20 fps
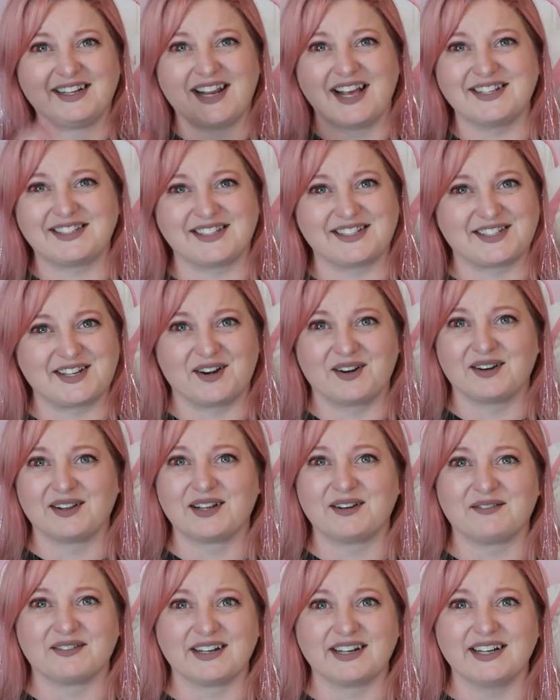
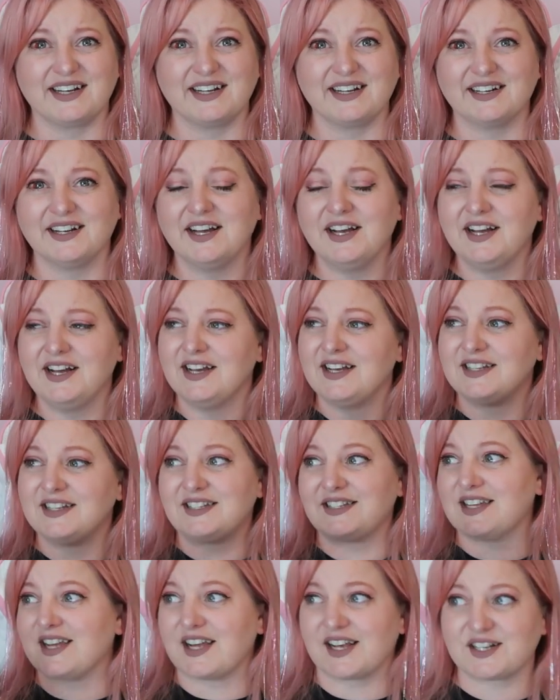necessarily read
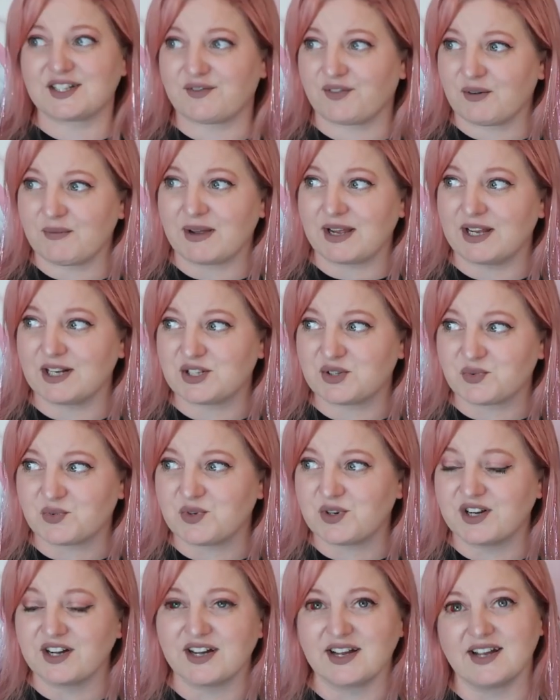6 from each
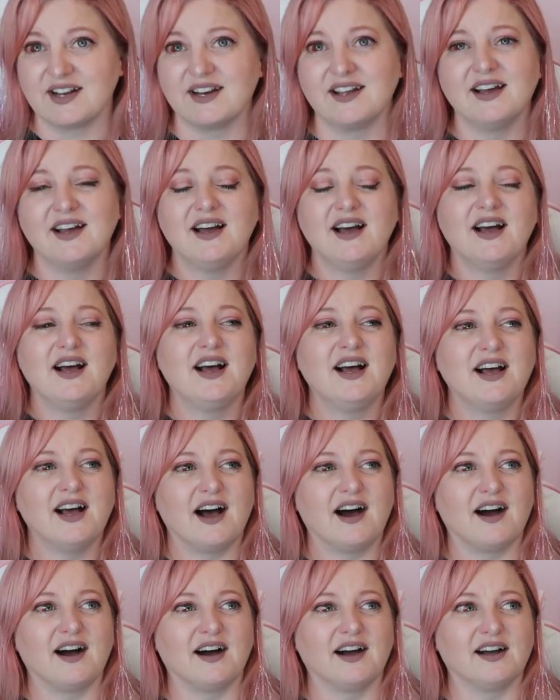one.
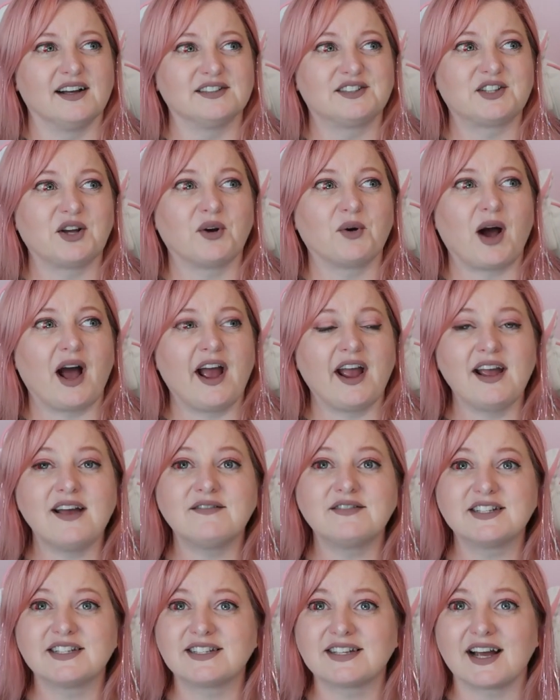So I
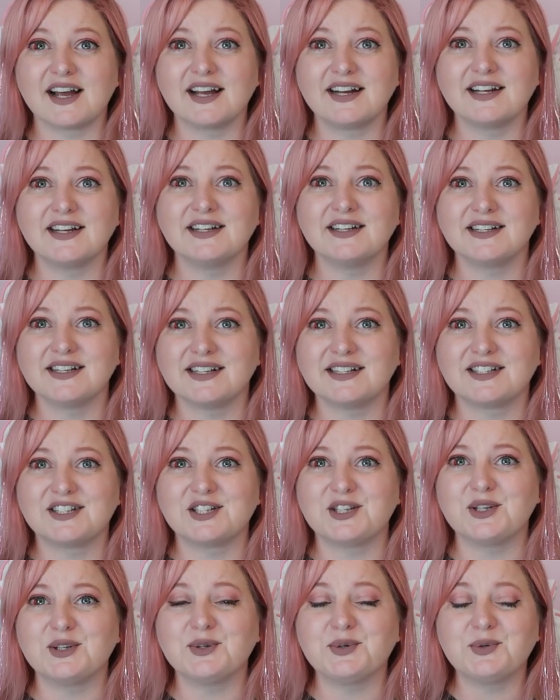have decided
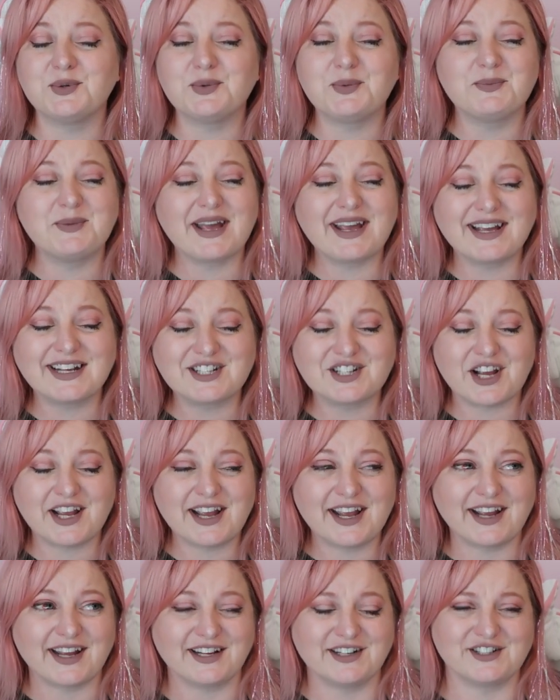to make a
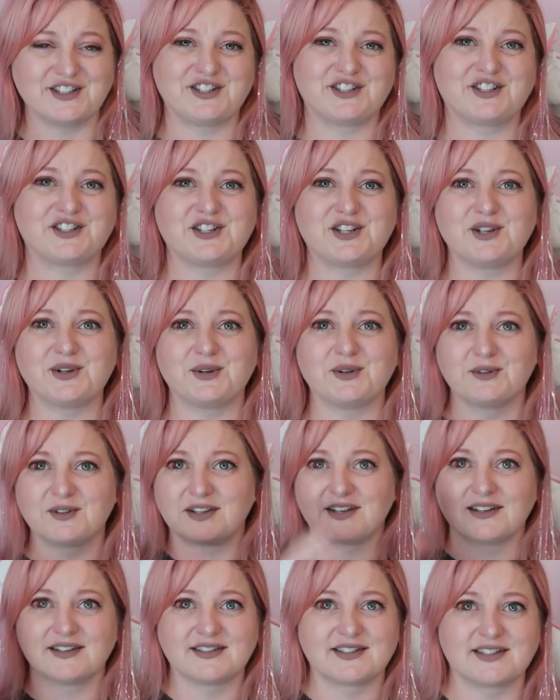change to
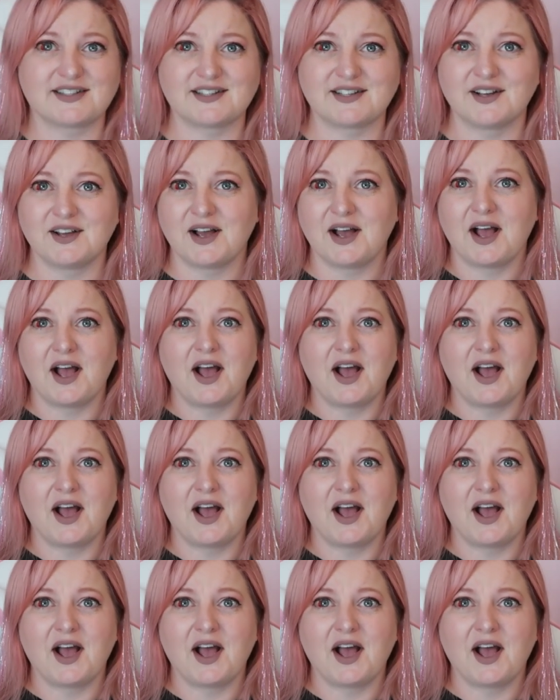this